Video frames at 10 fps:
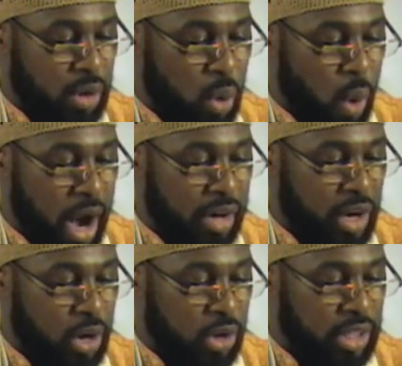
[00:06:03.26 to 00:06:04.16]
and inquired
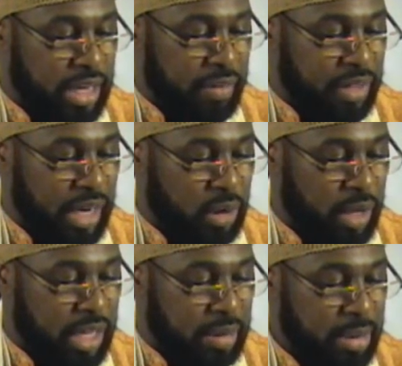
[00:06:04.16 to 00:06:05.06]
early after
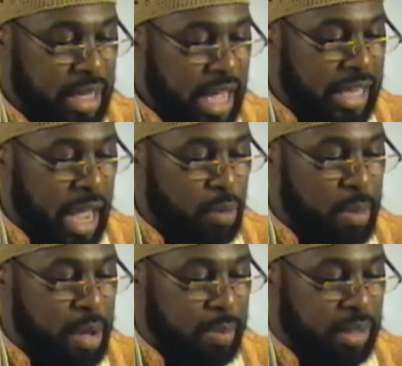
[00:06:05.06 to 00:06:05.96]
Elohim. And they
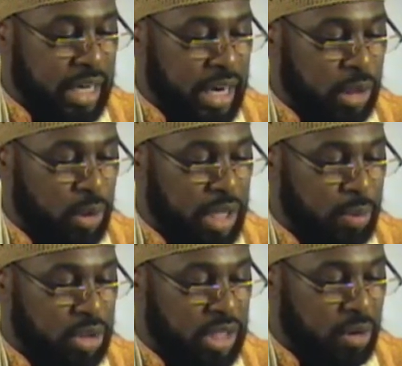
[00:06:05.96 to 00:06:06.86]
remembered that
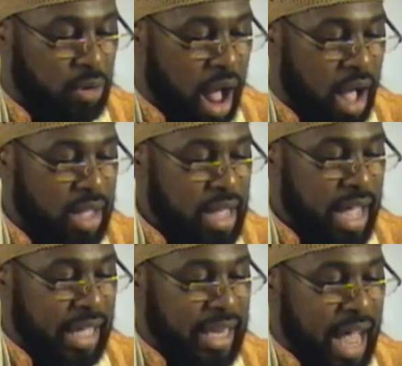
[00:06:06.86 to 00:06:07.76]
Elohim was their rock,
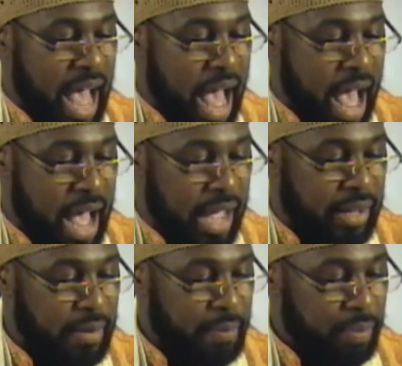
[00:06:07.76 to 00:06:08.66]
and the
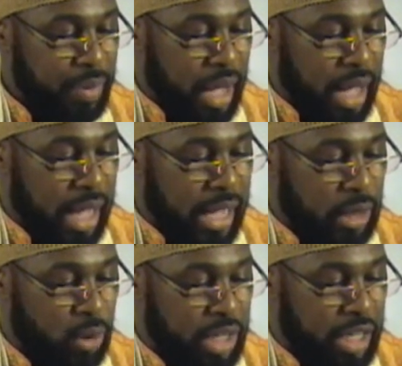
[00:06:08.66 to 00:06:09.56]
high
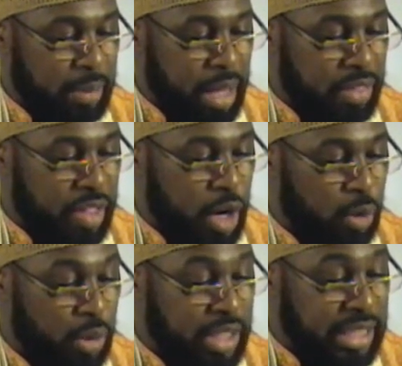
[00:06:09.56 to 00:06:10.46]
Elohim
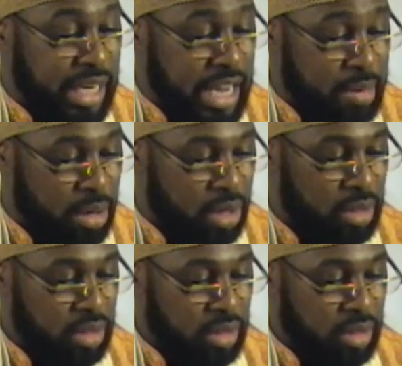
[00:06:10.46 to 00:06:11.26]
their redeemer.